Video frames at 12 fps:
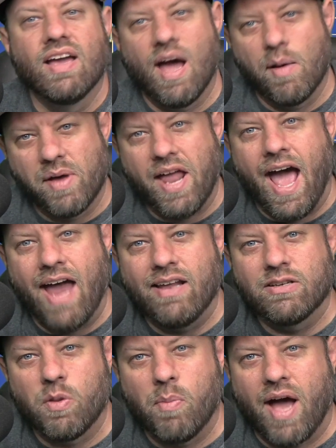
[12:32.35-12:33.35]
I'm going to add
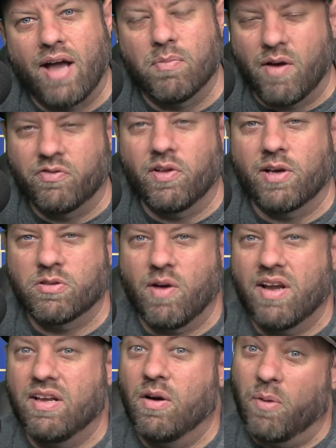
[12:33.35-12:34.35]
it to the back of my Flex
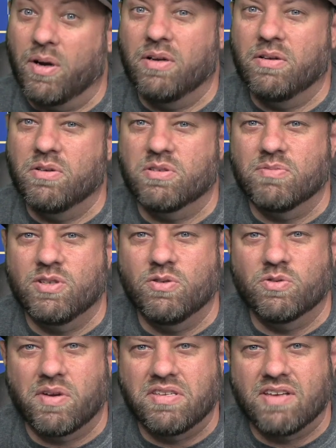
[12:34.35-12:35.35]
radio, and we're going to do some
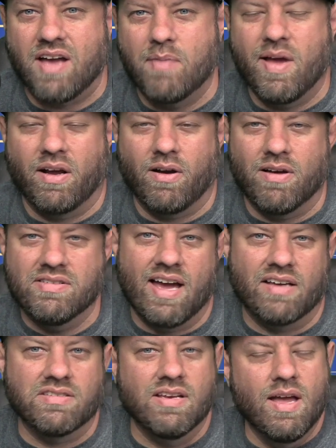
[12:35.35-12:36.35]
220 sideband
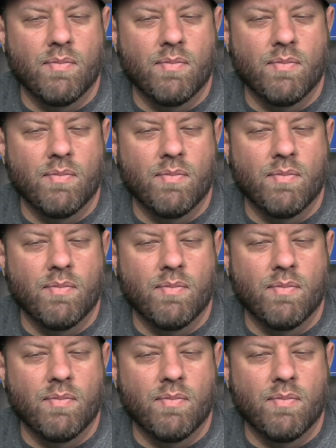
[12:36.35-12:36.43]
contacts.